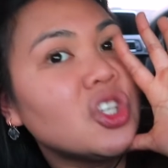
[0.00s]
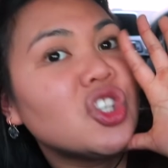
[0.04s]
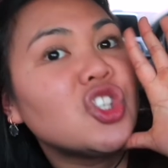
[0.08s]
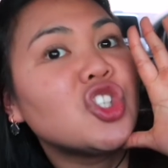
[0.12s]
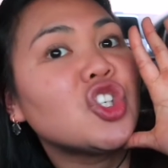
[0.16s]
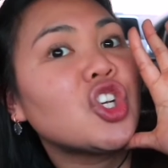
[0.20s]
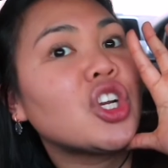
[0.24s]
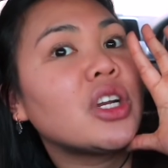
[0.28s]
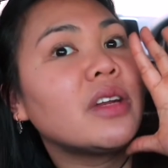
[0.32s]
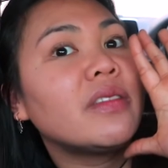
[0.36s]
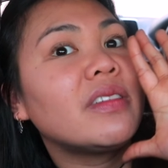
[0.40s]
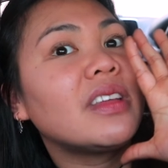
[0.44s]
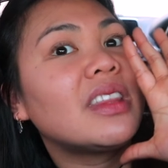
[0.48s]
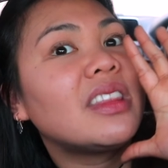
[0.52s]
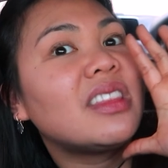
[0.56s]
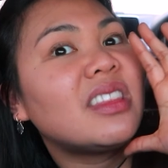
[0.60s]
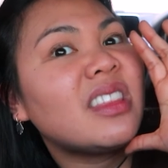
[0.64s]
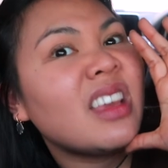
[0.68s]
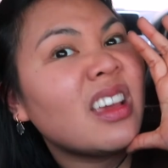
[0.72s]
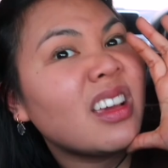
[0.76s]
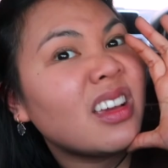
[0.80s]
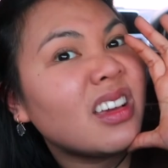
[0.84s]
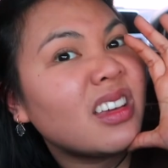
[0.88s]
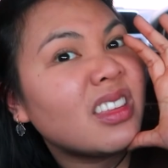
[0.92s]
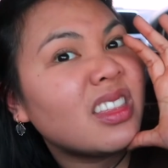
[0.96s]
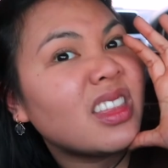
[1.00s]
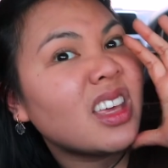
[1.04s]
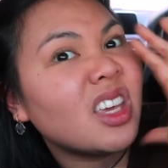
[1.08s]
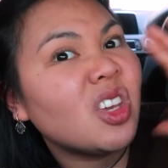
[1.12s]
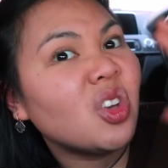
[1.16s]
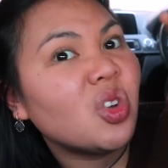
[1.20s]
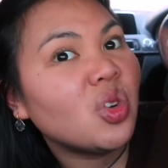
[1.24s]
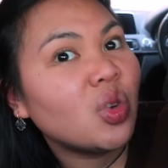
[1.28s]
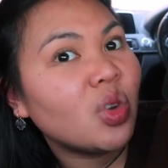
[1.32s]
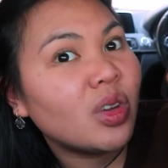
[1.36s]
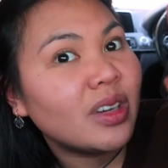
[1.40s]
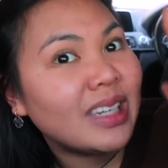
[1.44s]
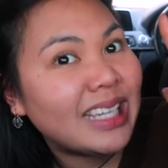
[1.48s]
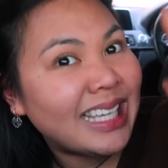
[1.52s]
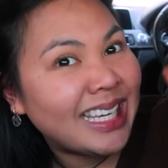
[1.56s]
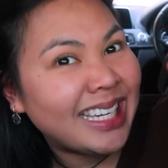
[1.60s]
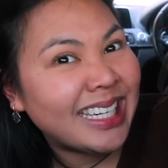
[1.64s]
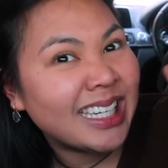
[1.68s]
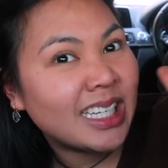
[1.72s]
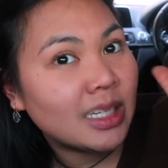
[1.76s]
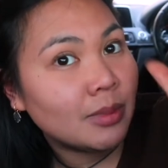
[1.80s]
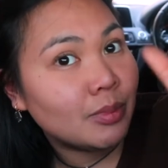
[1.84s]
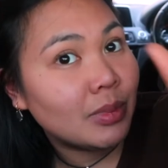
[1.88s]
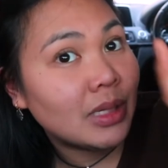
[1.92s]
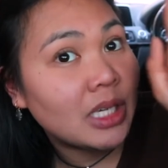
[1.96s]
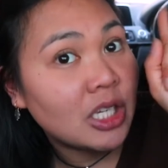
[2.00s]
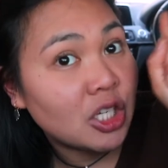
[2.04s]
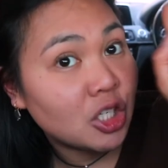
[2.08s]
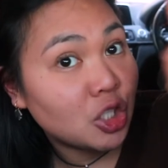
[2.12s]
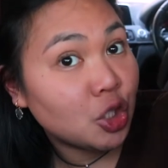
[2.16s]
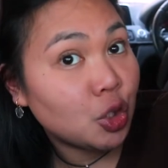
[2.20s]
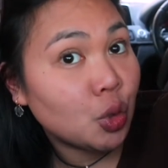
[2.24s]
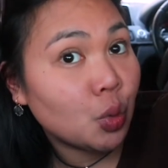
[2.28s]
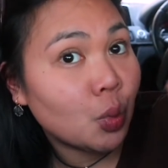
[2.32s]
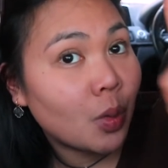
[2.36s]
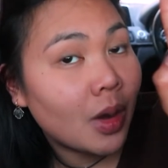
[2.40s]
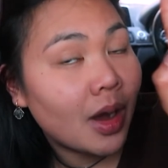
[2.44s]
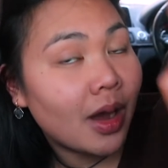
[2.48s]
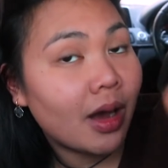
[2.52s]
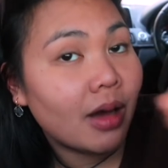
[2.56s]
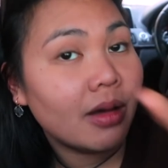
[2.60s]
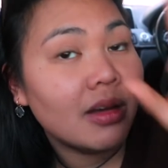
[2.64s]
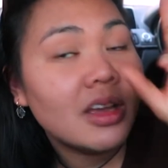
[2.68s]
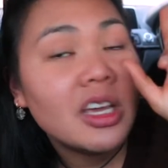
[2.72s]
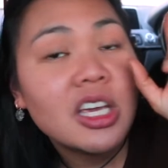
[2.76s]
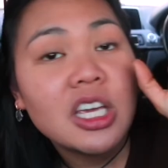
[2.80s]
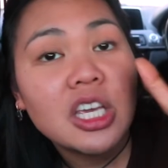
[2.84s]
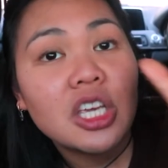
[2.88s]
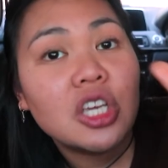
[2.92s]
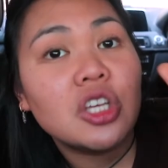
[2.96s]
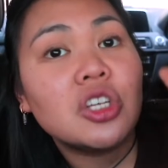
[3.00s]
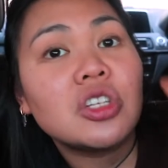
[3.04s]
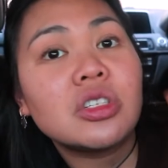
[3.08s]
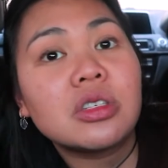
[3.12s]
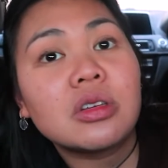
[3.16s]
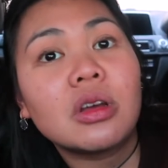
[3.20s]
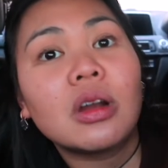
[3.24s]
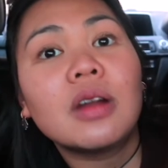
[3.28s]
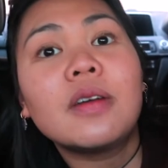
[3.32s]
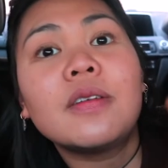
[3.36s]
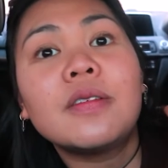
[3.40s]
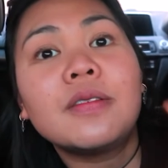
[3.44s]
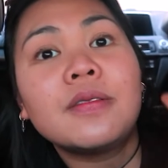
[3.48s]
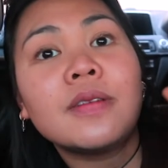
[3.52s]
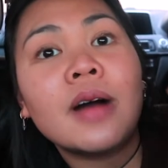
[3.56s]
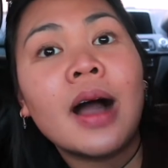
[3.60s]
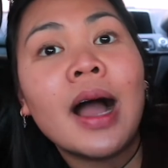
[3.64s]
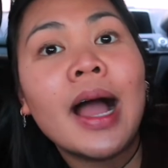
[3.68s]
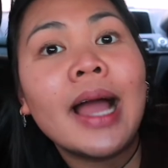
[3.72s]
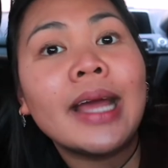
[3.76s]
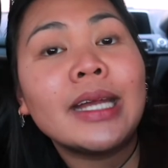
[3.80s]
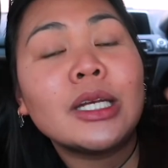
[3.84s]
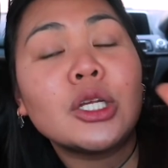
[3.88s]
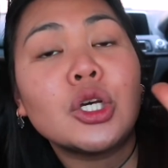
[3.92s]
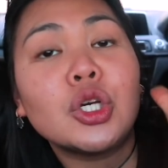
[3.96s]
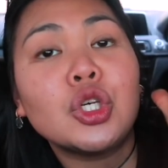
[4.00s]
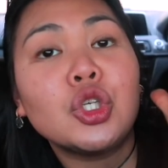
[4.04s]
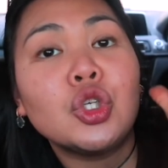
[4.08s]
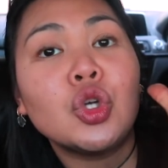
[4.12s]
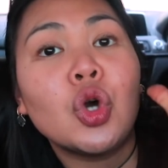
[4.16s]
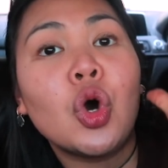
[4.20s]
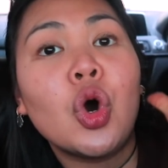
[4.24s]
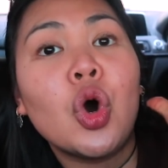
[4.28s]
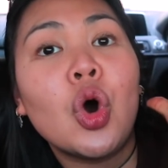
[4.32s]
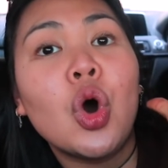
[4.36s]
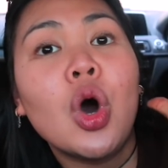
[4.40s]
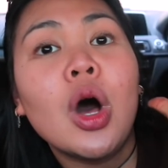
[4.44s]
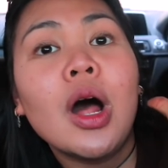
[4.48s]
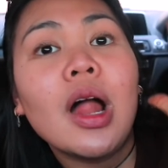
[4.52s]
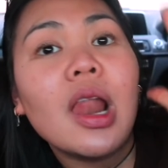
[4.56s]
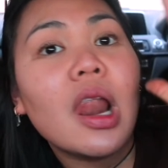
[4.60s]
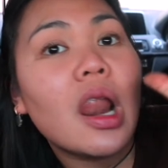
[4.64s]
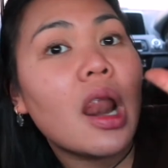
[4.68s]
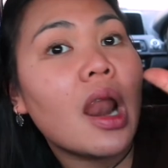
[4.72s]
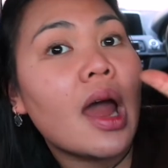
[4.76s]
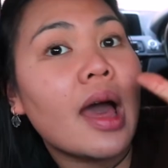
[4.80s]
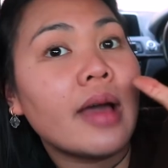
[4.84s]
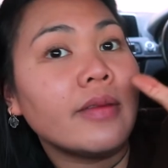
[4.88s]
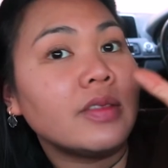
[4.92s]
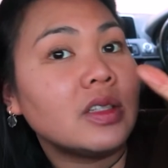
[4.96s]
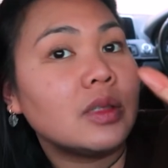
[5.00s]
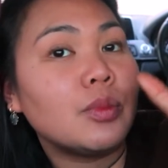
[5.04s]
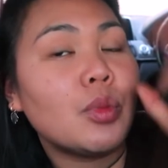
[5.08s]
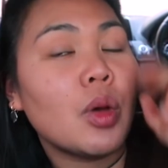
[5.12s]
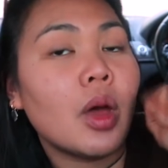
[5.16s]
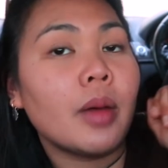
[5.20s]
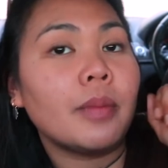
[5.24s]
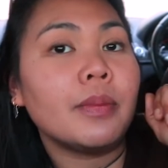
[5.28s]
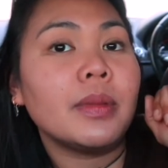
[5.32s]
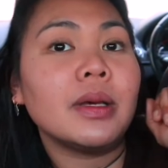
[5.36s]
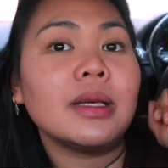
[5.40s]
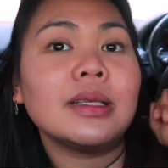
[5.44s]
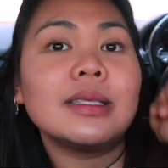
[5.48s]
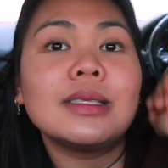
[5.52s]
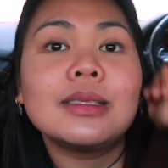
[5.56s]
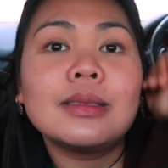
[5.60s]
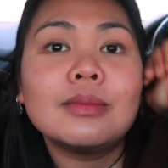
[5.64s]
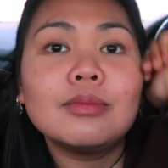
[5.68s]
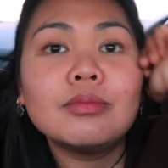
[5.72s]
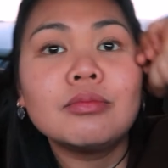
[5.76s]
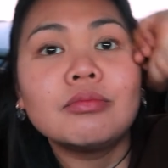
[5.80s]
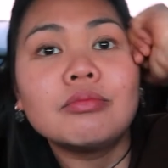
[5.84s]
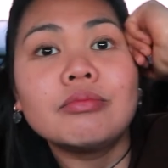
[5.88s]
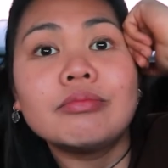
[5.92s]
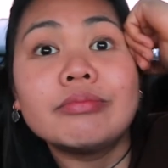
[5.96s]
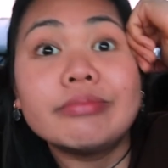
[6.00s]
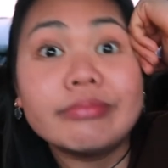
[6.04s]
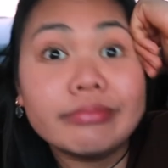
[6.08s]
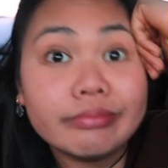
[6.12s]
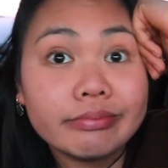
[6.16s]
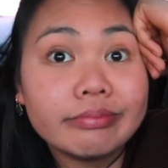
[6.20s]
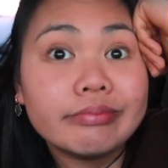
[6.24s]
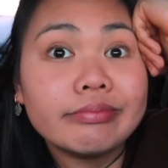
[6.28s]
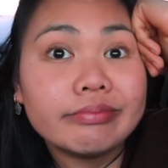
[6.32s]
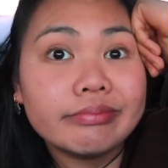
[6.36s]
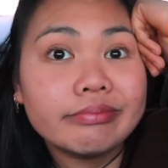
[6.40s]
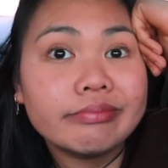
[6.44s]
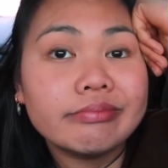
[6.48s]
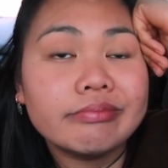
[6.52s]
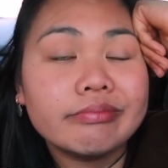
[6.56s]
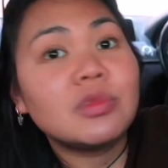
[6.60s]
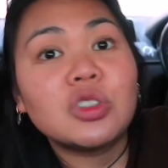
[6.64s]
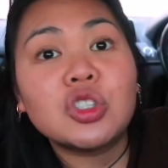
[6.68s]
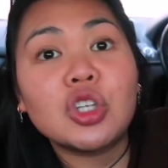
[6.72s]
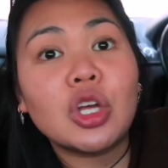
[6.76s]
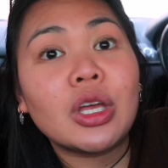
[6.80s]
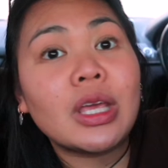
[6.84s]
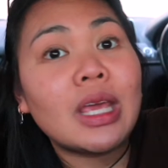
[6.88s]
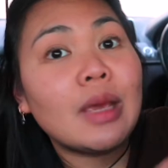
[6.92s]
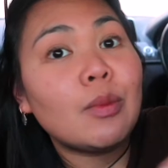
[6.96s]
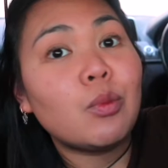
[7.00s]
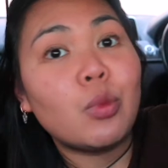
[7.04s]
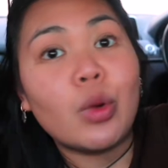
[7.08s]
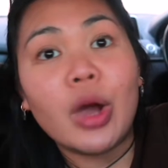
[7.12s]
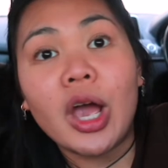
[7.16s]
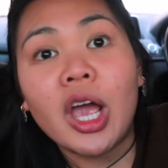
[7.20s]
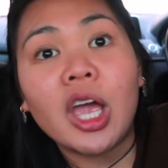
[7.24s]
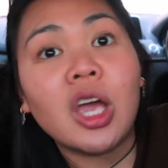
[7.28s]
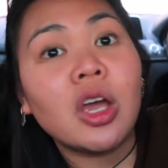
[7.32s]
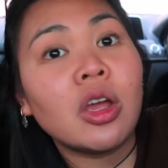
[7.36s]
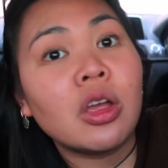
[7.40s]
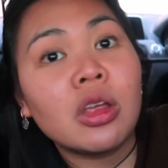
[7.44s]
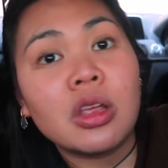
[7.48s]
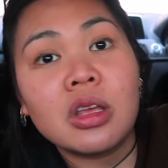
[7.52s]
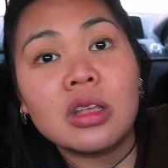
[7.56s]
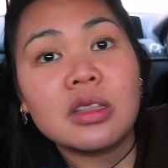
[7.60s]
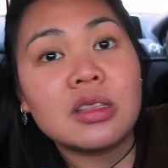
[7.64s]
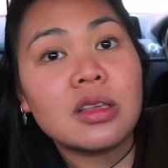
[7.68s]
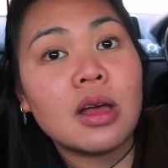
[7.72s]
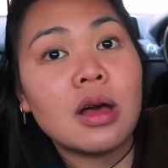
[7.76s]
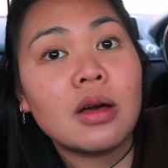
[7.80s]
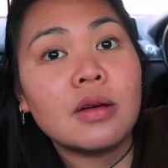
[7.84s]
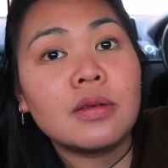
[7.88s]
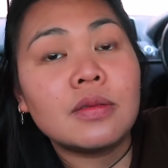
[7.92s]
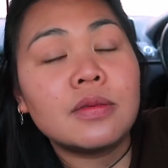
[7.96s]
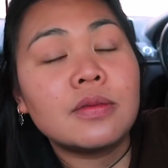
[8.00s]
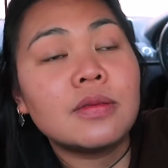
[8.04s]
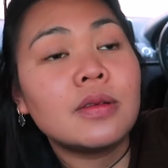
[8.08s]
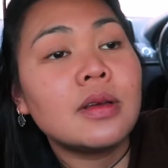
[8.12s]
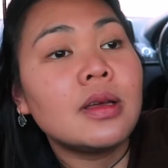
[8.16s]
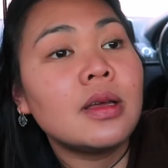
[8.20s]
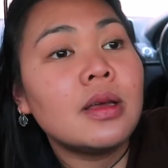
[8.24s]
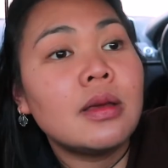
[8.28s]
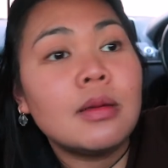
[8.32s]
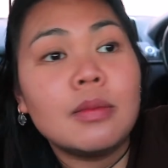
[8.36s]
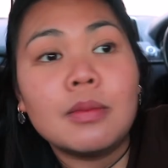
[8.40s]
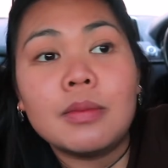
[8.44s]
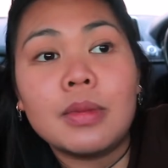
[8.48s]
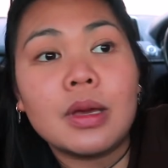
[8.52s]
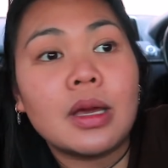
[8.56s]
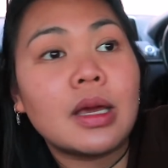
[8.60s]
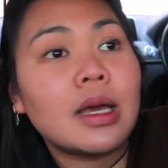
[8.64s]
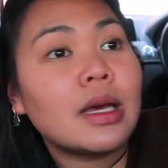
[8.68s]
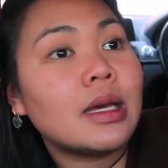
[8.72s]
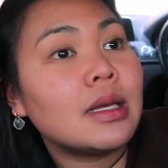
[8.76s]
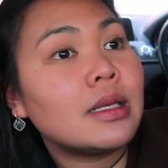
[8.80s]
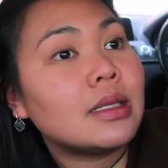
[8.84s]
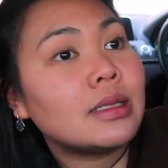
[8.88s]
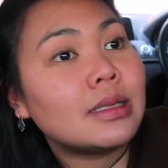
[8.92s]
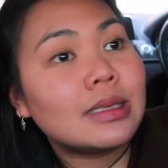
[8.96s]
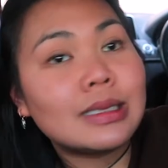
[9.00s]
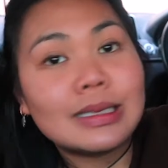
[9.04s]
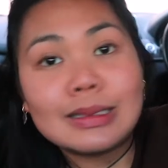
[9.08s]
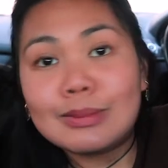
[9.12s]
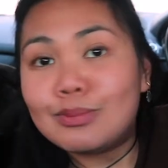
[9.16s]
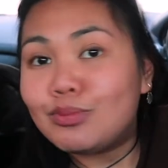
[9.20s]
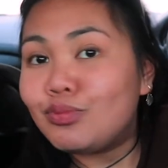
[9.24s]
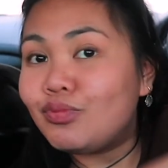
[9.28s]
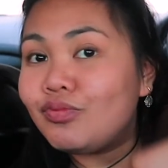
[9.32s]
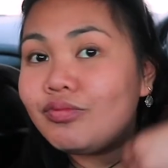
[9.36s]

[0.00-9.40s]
Don't ever think that you're not needed, because you are. You just gotta find your life's purpose. So keep working on yourself, because